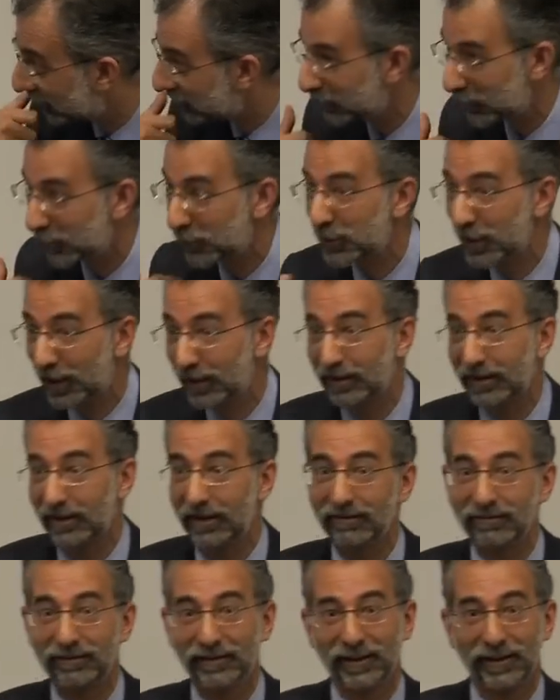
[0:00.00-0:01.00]
some of you are young
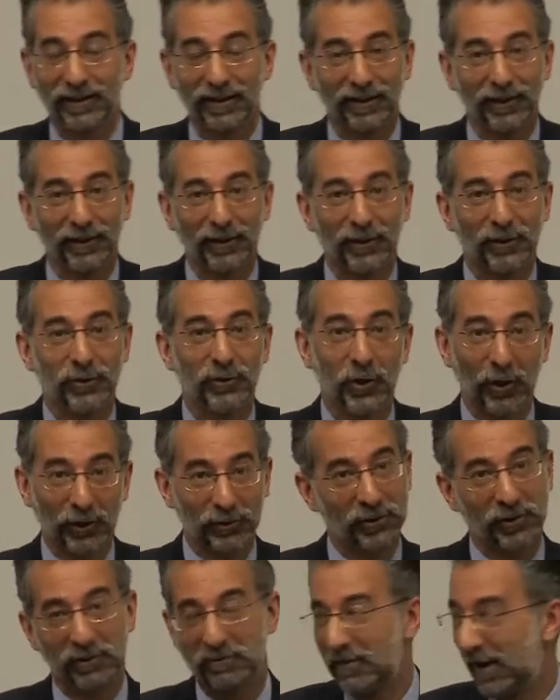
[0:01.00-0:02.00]
enough
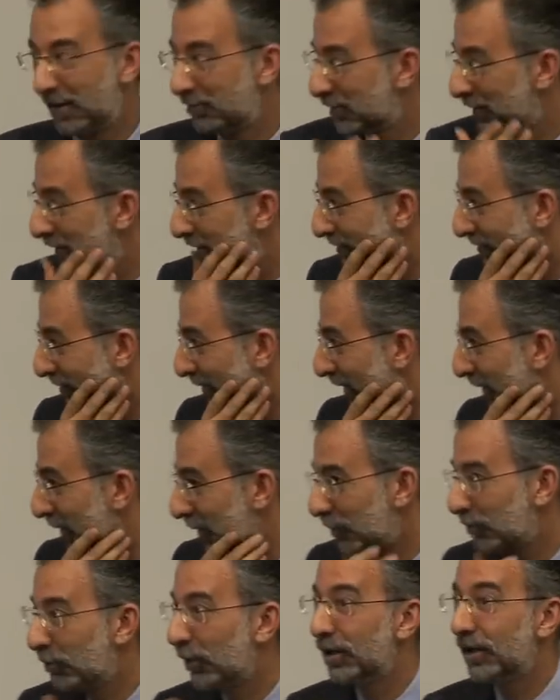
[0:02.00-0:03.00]
not to remember
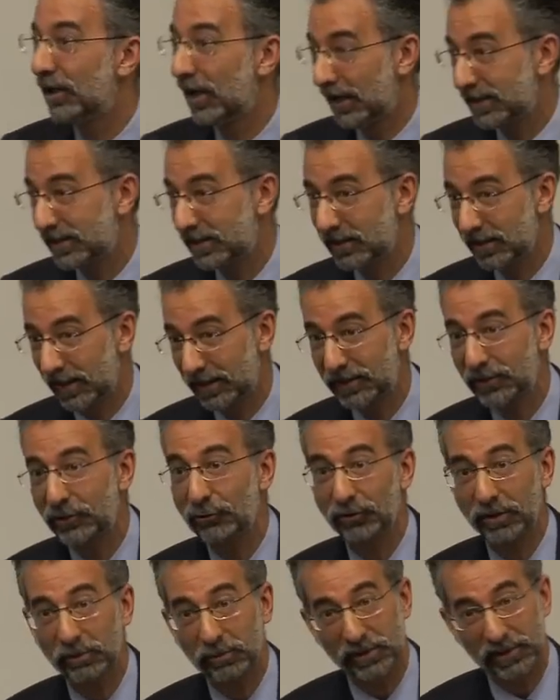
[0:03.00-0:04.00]
what nineteen
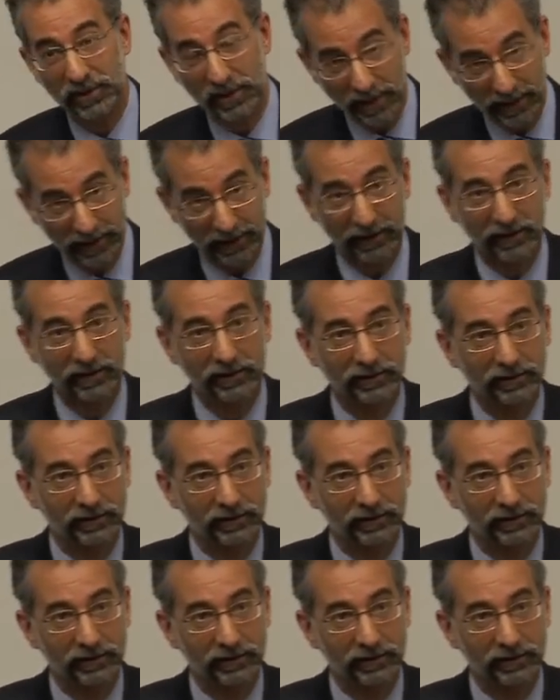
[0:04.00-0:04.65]
ninety-three was like.